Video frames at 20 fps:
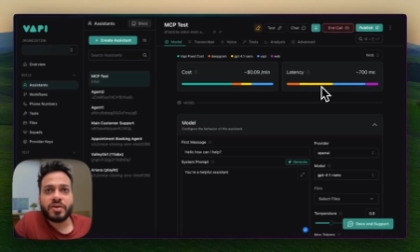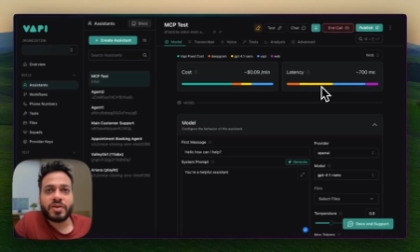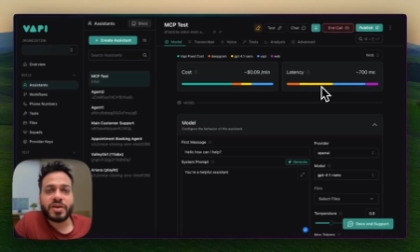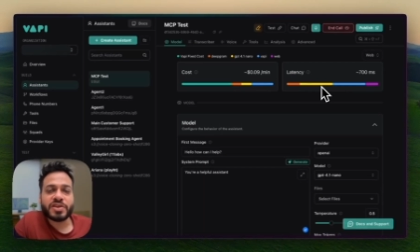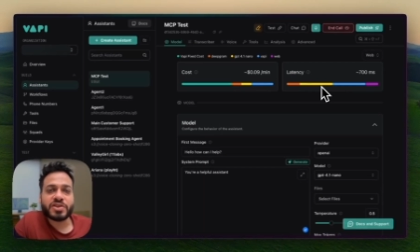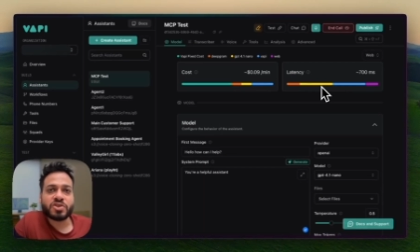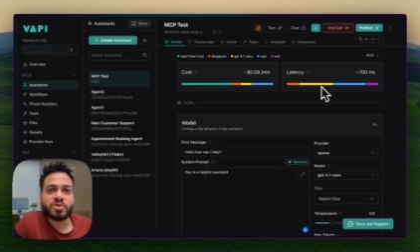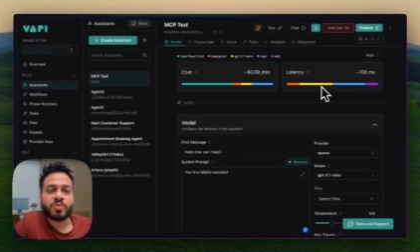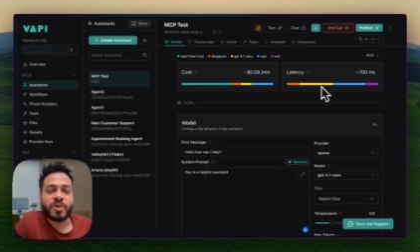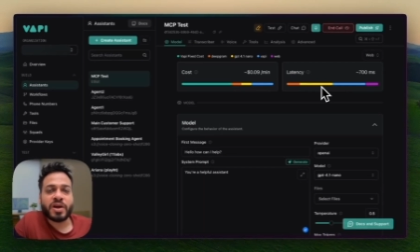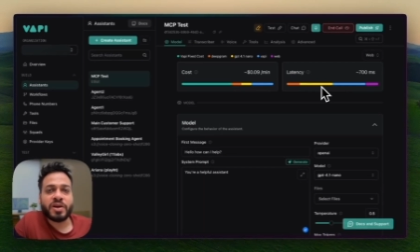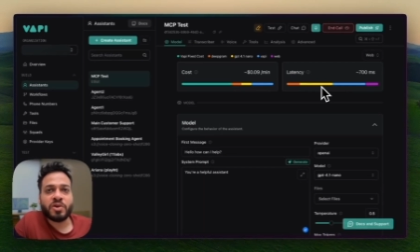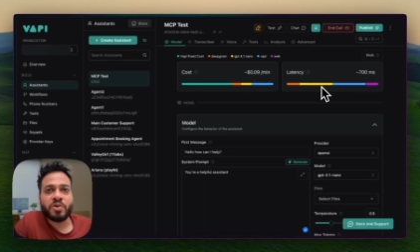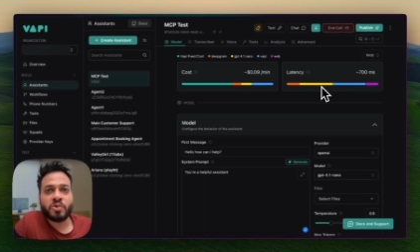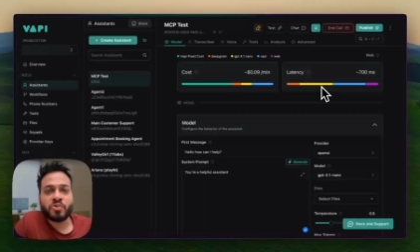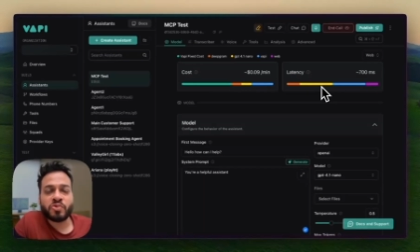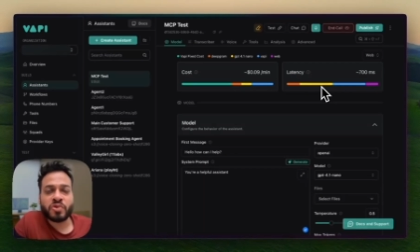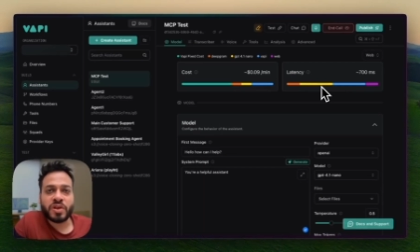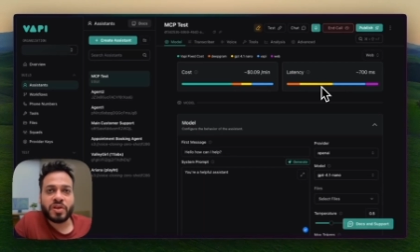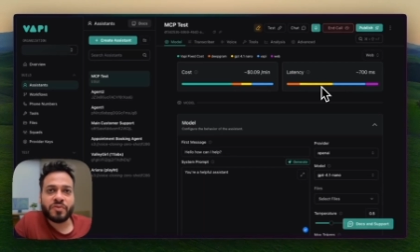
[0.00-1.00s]

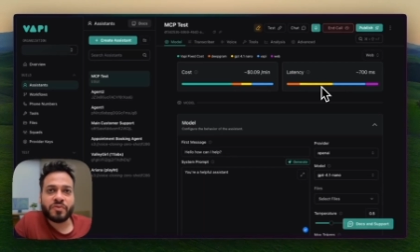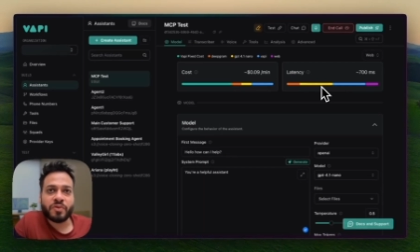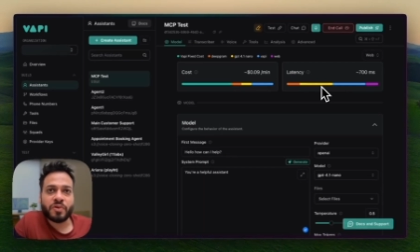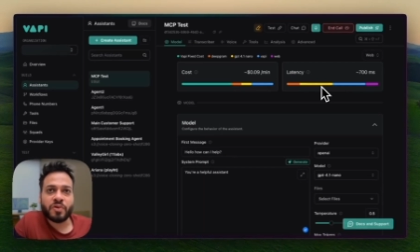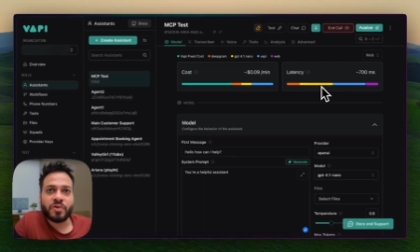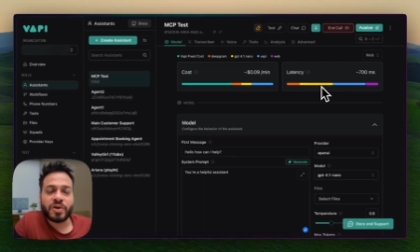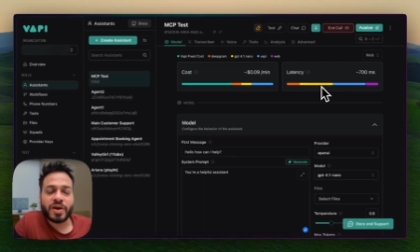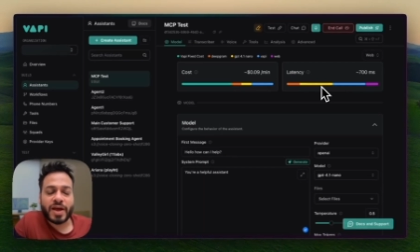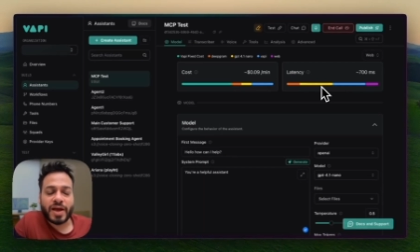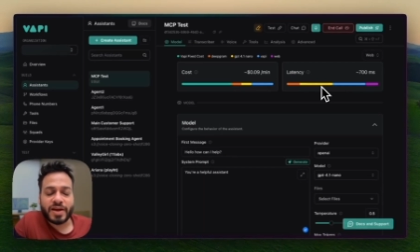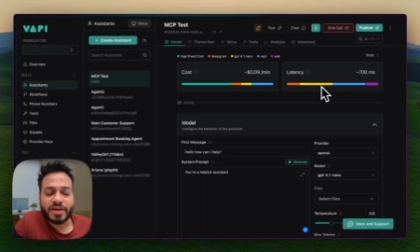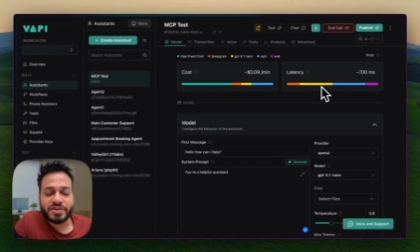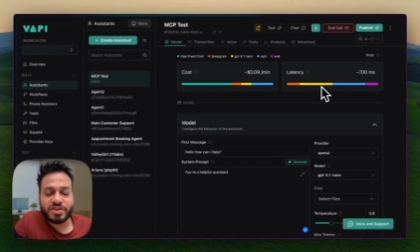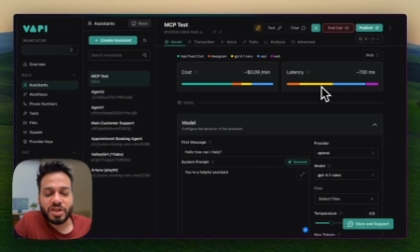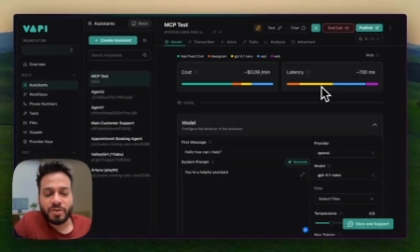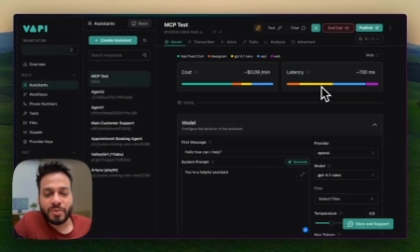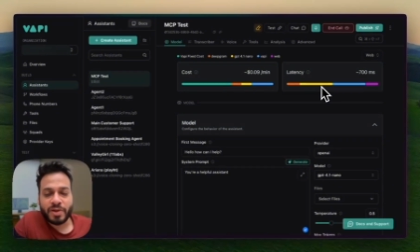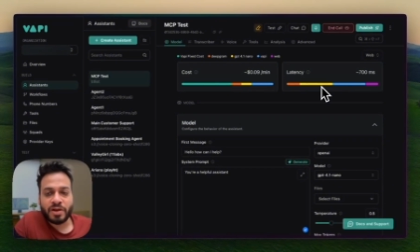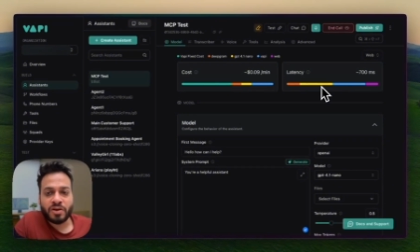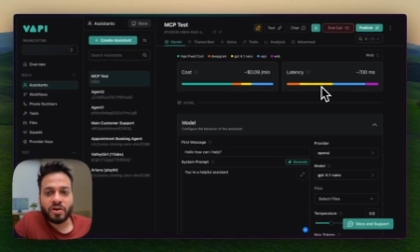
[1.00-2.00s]
resh1234 at
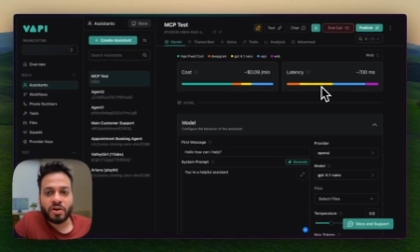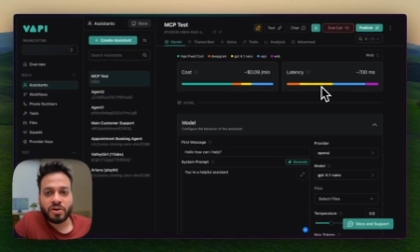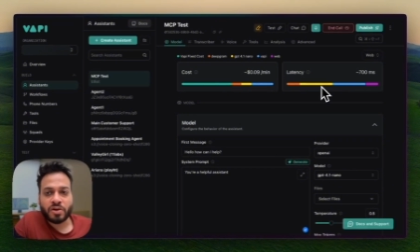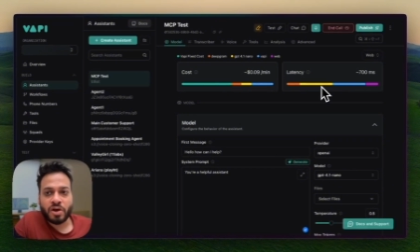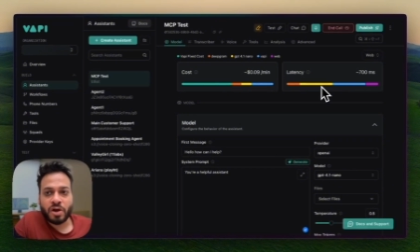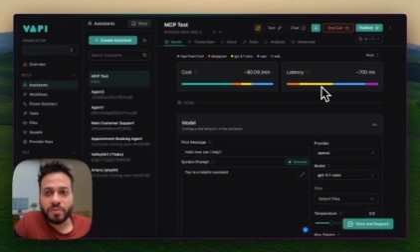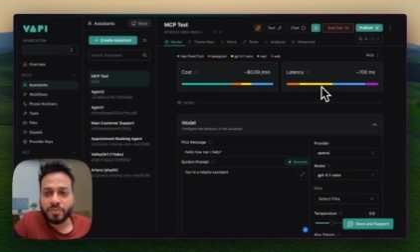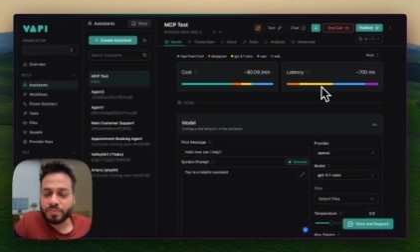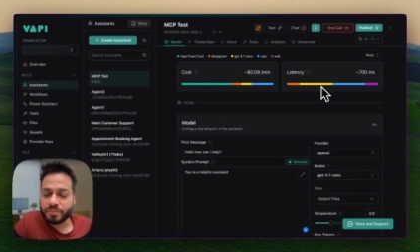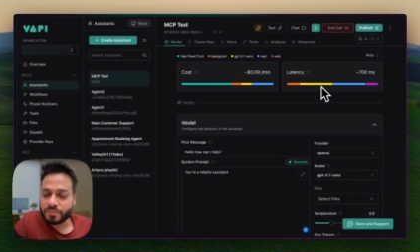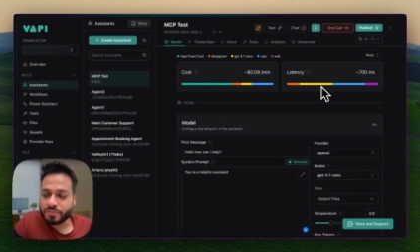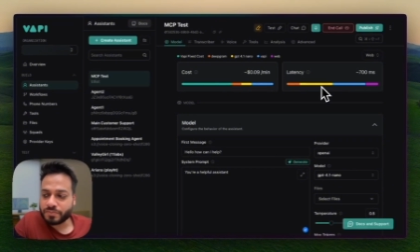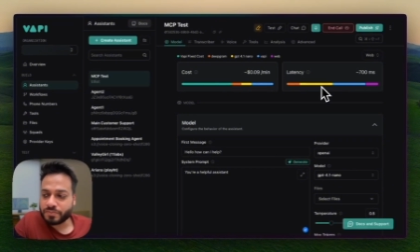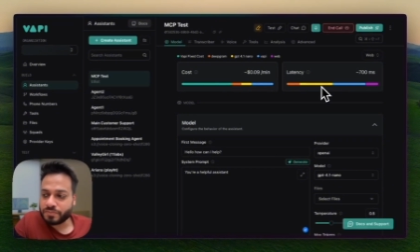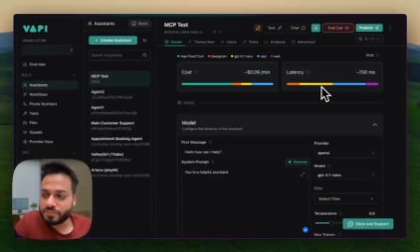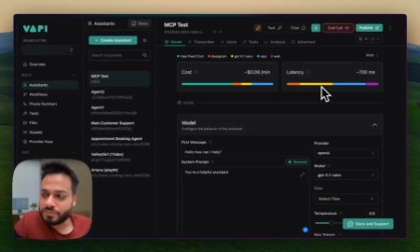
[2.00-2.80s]
gmail.com?